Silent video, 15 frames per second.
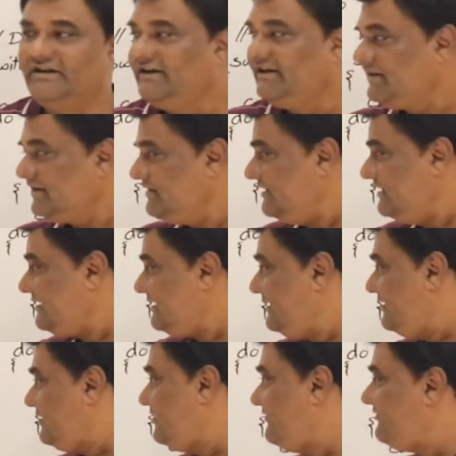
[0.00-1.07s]
create an
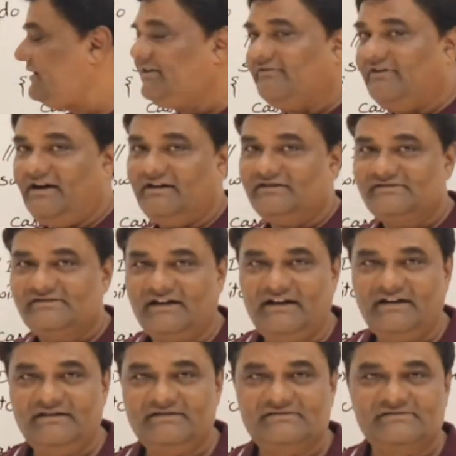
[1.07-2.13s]
array of required
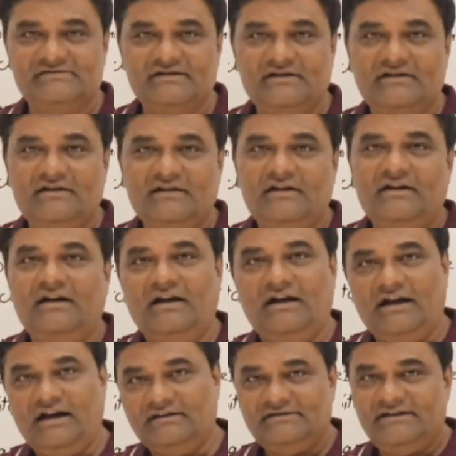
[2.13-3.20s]
size,
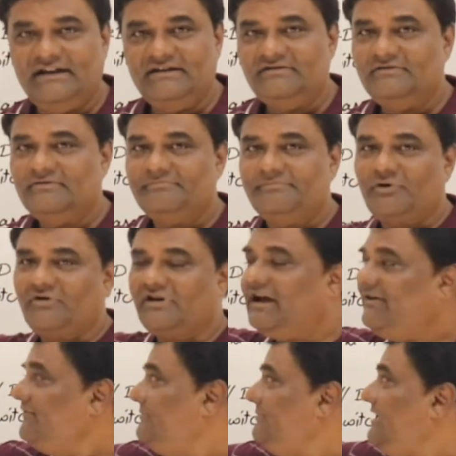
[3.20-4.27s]
and then
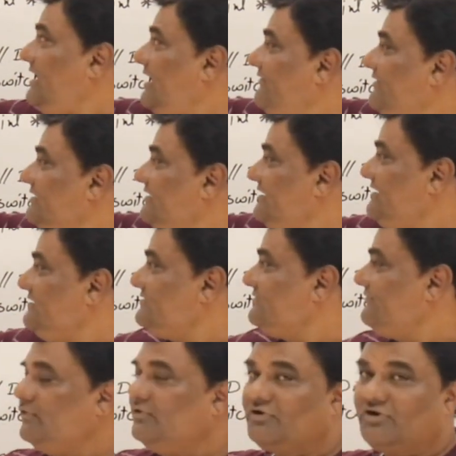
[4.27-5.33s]
program will be having these
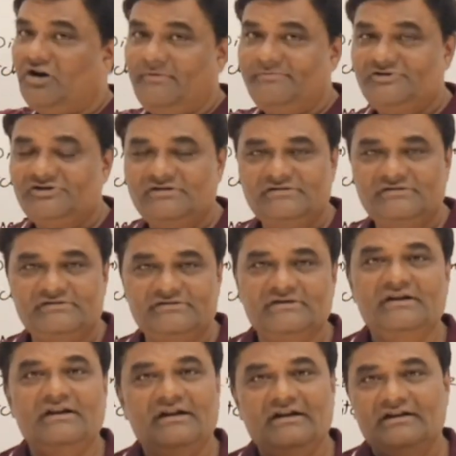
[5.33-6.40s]
4 options:
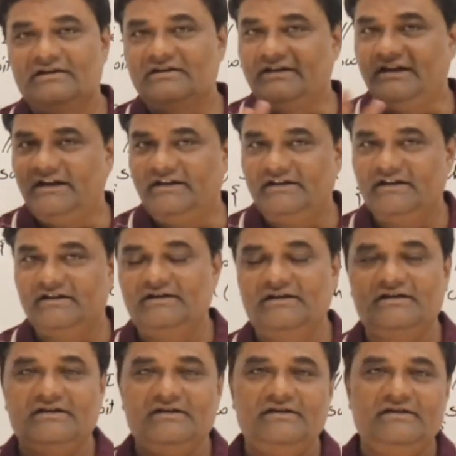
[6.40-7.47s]
creating an
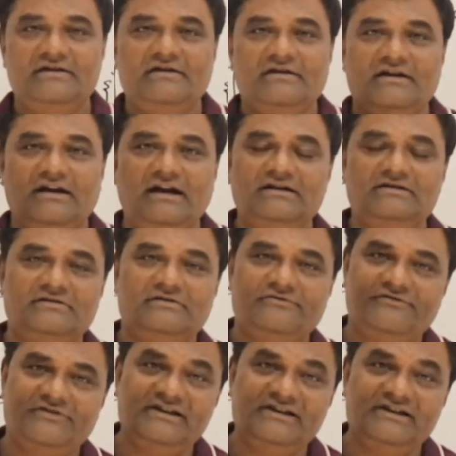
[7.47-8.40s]
array and